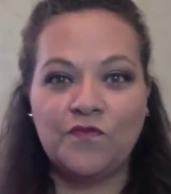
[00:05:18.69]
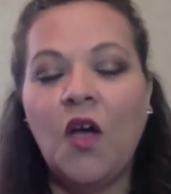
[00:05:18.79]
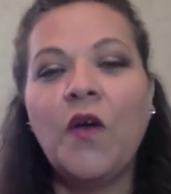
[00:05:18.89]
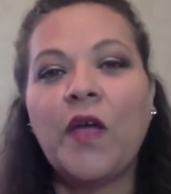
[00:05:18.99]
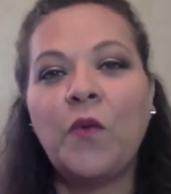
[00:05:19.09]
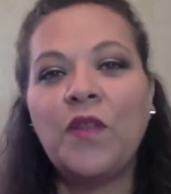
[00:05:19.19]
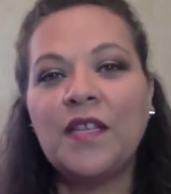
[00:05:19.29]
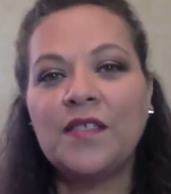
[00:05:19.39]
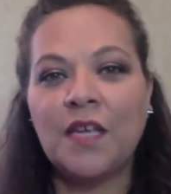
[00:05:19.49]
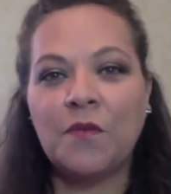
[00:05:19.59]
Okay, one
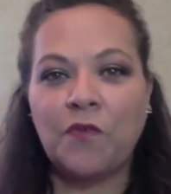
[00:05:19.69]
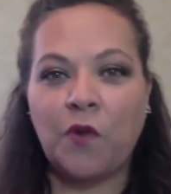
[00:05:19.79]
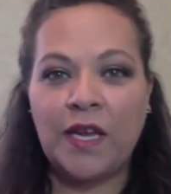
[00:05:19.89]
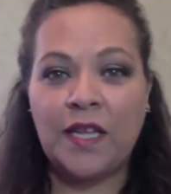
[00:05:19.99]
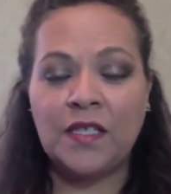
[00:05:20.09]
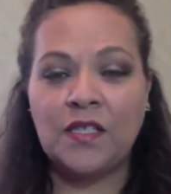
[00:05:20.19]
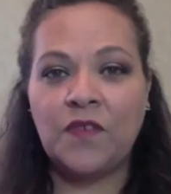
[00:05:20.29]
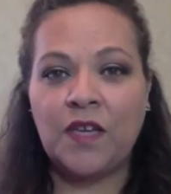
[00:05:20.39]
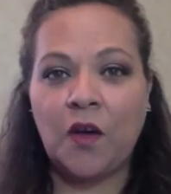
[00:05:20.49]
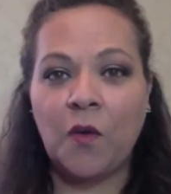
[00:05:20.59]
last thing before I end this
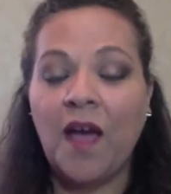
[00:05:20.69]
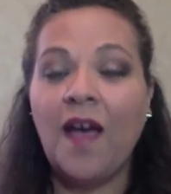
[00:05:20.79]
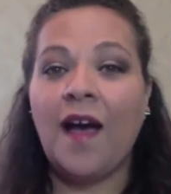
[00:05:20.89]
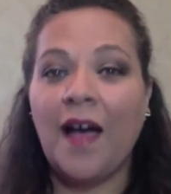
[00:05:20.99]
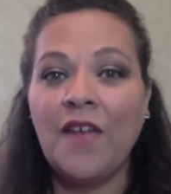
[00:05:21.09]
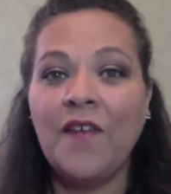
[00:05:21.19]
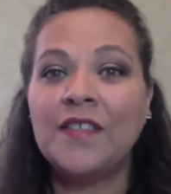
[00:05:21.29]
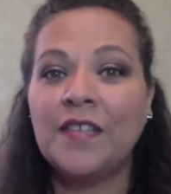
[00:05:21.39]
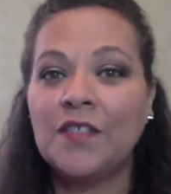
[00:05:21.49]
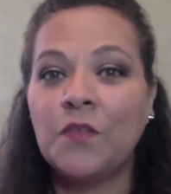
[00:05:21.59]
video. I've had
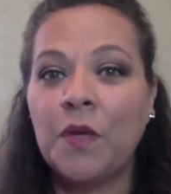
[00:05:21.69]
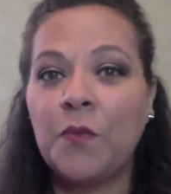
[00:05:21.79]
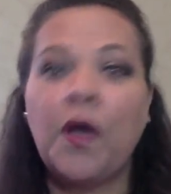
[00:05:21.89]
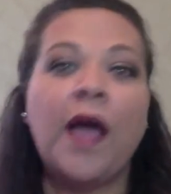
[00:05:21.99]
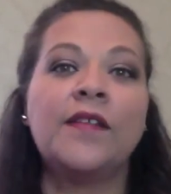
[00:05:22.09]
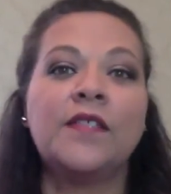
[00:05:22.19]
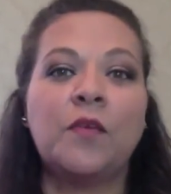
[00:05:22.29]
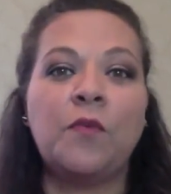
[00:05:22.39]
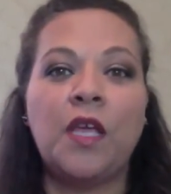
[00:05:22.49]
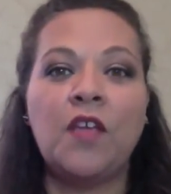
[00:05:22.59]
tons of people
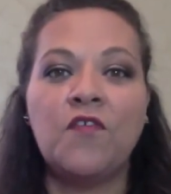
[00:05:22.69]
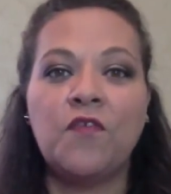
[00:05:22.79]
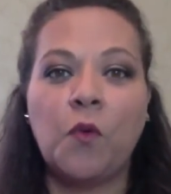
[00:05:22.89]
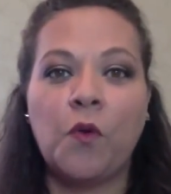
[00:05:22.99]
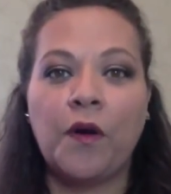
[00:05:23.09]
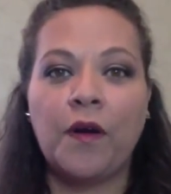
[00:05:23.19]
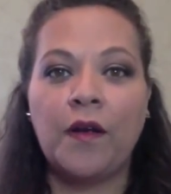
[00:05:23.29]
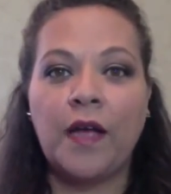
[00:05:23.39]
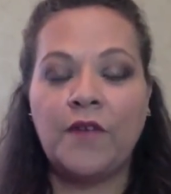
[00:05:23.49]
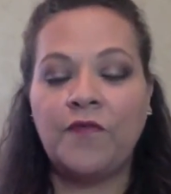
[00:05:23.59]
asking me
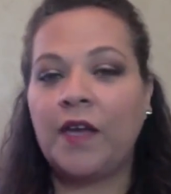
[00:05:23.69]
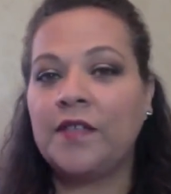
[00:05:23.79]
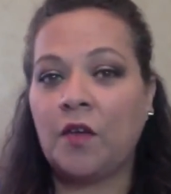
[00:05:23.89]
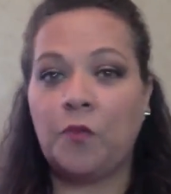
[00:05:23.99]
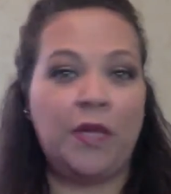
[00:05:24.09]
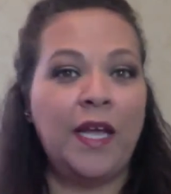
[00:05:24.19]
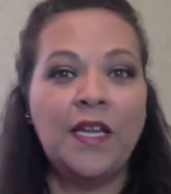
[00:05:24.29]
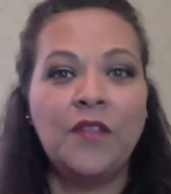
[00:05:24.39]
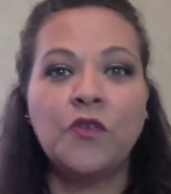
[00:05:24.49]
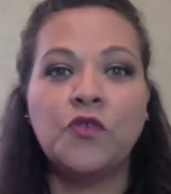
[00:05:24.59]
for advice on
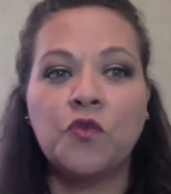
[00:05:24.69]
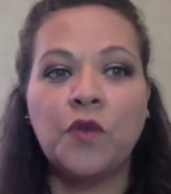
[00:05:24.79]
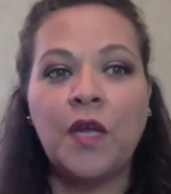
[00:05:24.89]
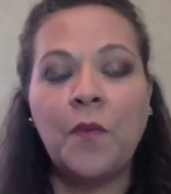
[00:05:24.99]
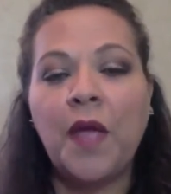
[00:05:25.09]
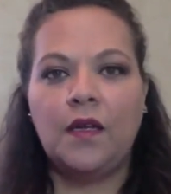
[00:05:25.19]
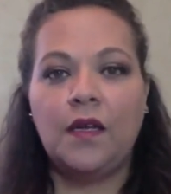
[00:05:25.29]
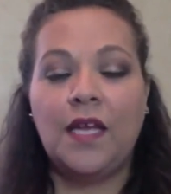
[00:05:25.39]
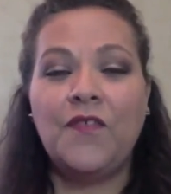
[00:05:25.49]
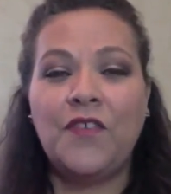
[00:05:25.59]
planning their trip.
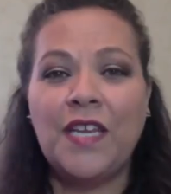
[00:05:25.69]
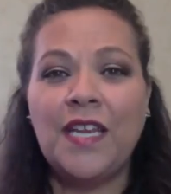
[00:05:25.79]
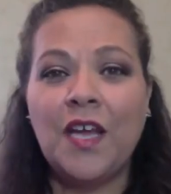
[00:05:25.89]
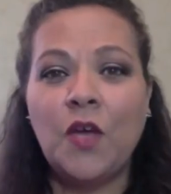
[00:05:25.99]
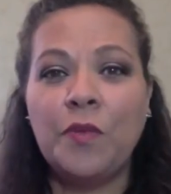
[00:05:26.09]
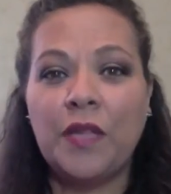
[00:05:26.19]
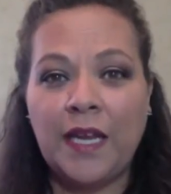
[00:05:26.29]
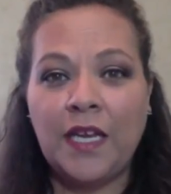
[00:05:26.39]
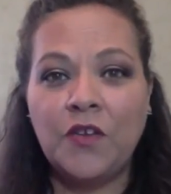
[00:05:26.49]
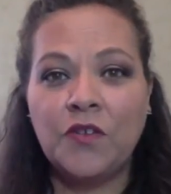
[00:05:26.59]
If you need help
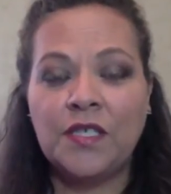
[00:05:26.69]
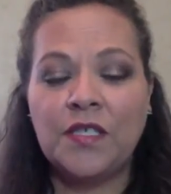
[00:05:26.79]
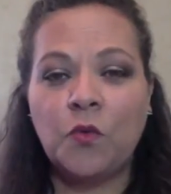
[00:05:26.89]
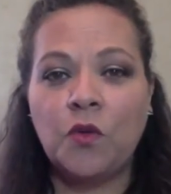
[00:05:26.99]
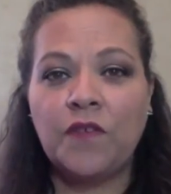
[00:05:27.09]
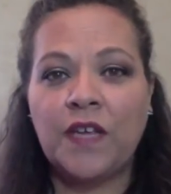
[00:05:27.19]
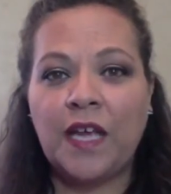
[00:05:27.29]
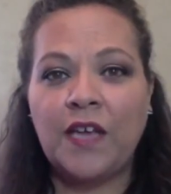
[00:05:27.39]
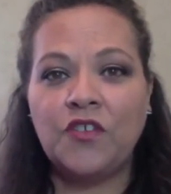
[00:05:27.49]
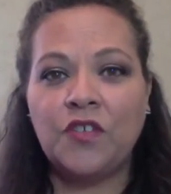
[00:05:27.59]
planning your Disney World
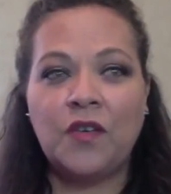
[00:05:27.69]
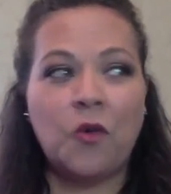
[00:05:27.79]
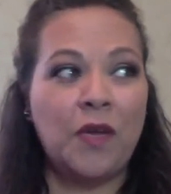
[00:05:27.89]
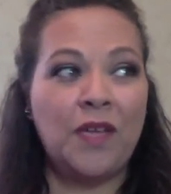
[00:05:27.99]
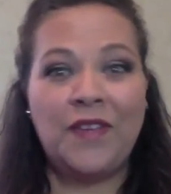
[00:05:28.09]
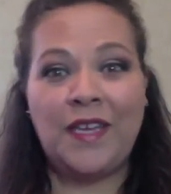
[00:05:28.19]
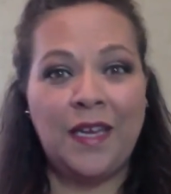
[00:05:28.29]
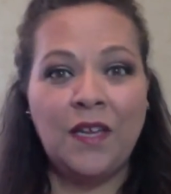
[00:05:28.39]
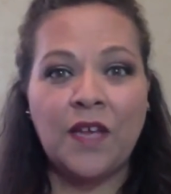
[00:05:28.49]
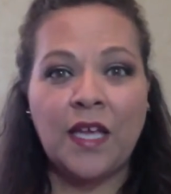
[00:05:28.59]
vacation or even
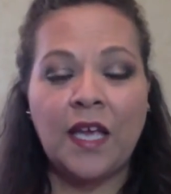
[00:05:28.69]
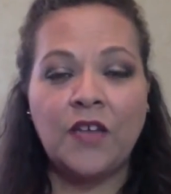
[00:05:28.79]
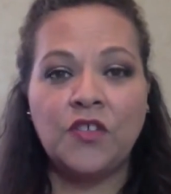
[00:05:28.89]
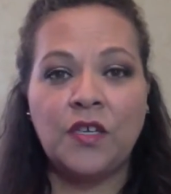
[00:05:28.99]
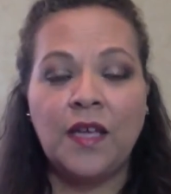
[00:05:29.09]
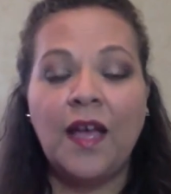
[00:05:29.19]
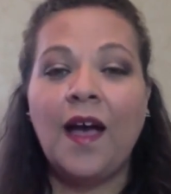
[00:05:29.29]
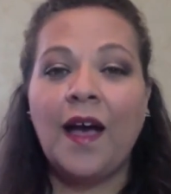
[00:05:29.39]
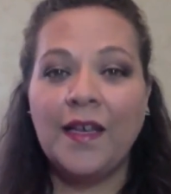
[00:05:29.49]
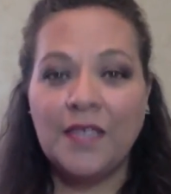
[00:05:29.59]
any vacation,
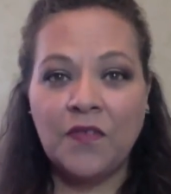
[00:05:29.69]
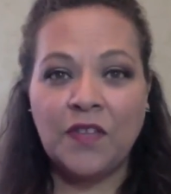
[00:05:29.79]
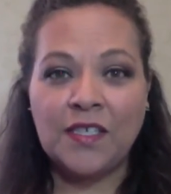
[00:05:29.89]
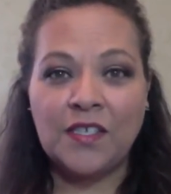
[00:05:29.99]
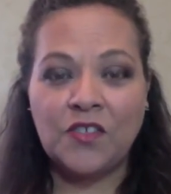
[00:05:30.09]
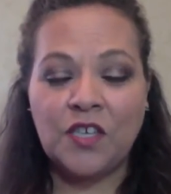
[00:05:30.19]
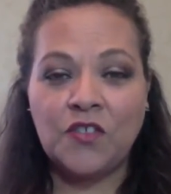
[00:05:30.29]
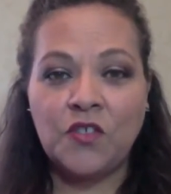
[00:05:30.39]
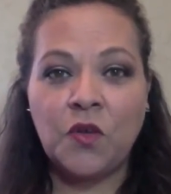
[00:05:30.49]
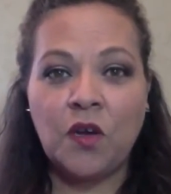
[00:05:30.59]
I definitely
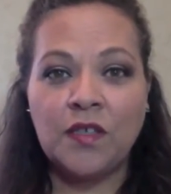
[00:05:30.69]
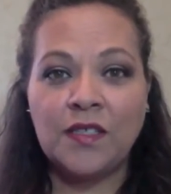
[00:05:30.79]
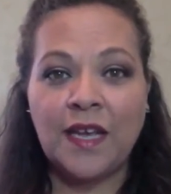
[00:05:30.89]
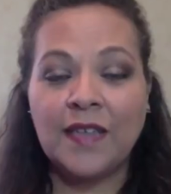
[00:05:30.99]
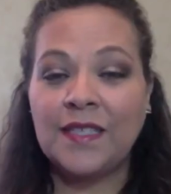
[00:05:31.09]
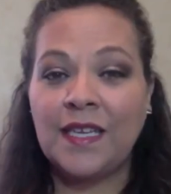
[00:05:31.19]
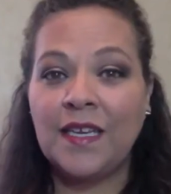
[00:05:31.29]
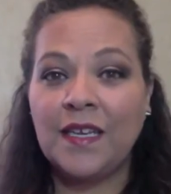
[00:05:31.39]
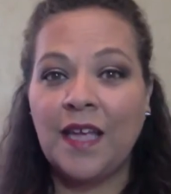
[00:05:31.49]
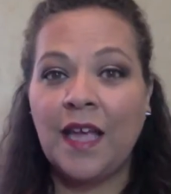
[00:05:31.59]
suggest you contact
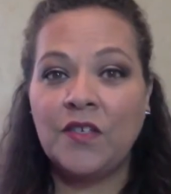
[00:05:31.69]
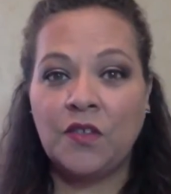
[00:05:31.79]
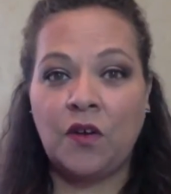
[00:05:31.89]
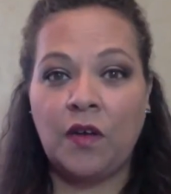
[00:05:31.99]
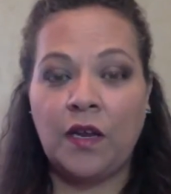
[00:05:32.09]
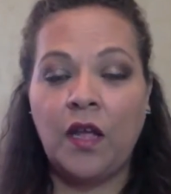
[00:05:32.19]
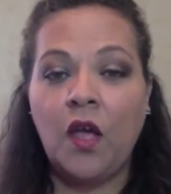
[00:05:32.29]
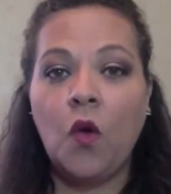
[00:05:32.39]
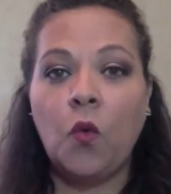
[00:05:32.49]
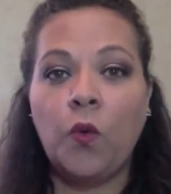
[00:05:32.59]
Tina and Dawn
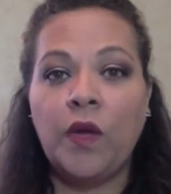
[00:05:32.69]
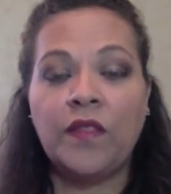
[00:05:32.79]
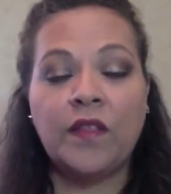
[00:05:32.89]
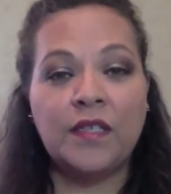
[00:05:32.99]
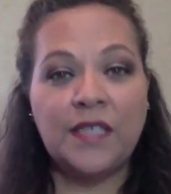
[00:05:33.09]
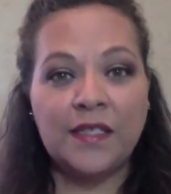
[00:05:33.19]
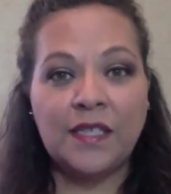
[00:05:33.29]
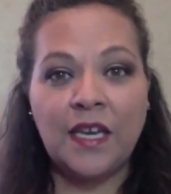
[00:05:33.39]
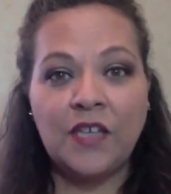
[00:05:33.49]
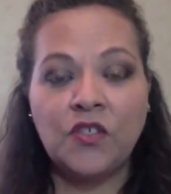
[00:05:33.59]
with
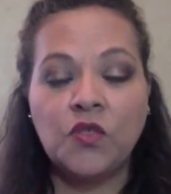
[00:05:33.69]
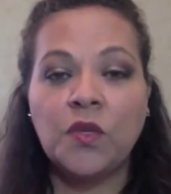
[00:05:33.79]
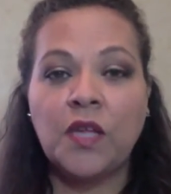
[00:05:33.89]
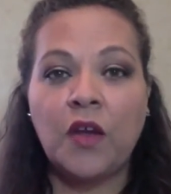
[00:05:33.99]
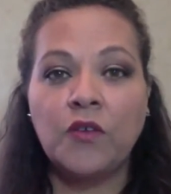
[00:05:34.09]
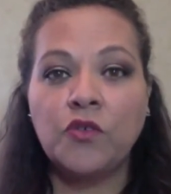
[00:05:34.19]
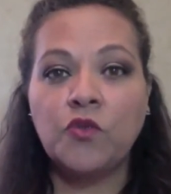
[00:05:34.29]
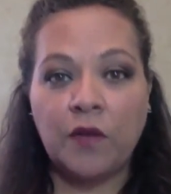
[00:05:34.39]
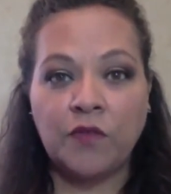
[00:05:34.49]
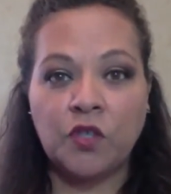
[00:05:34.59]
Destinations with Character
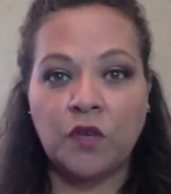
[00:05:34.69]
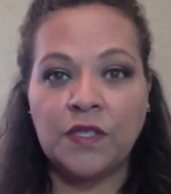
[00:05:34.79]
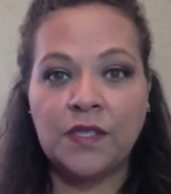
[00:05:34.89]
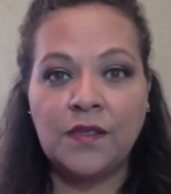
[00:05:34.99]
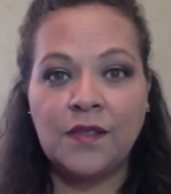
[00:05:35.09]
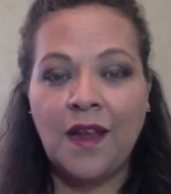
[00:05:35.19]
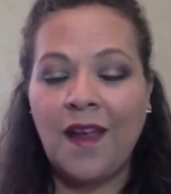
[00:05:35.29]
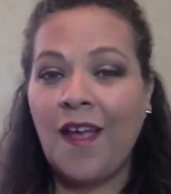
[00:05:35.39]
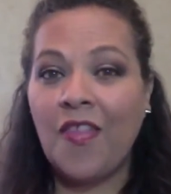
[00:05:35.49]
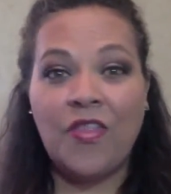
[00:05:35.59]
Travel Services.
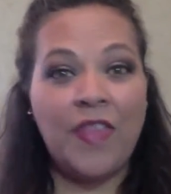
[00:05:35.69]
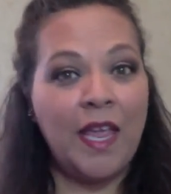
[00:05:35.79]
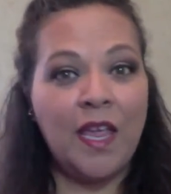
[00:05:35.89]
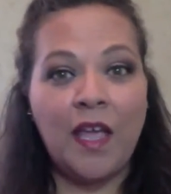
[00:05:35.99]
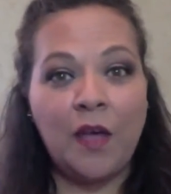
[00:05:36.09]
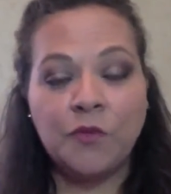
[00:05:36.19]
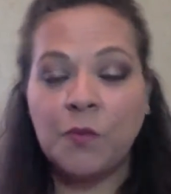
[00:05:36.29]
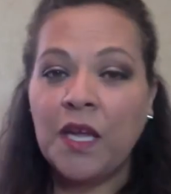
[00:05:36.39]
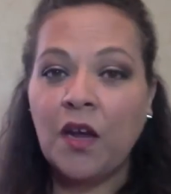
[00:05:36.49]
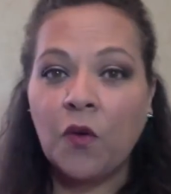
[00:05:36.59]
They helped
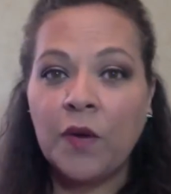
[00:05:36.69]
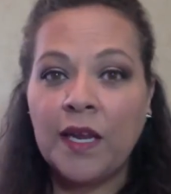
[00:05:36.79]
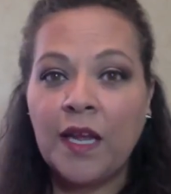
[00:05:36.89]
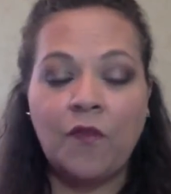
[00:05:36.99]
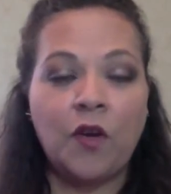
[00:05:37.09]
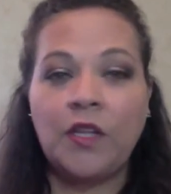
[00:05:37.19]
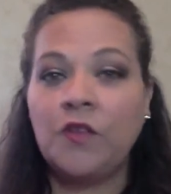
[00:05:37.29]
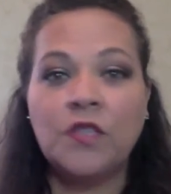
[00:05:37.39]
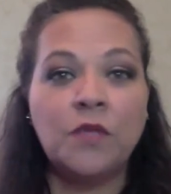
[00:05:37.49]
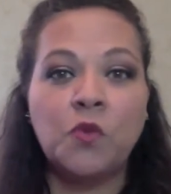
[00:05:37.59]
me already. I've already
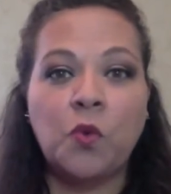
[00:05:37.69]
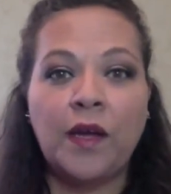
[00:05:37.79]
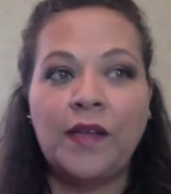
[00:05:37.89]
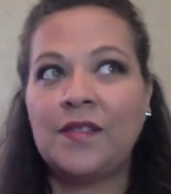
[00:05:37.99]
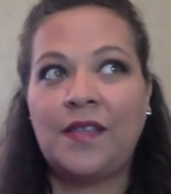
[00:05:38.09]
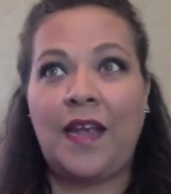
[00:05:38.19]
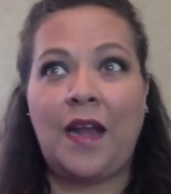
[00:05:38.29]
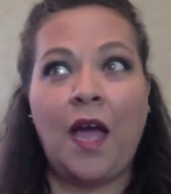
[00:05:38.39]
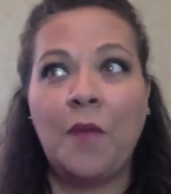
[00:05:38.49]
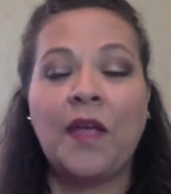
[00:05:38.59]
used them twice, and
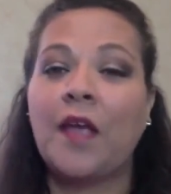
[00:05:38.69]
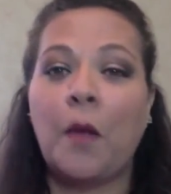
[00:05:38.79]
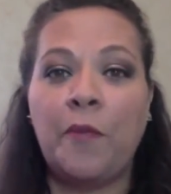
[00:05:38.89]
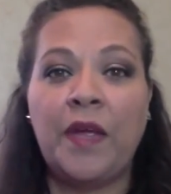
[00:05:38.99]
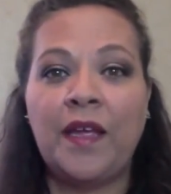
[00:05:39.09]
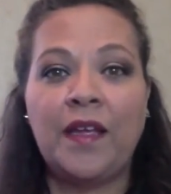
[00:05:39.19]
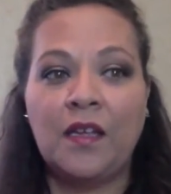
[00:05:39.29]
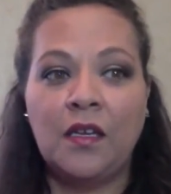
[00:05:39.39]
I'm like a big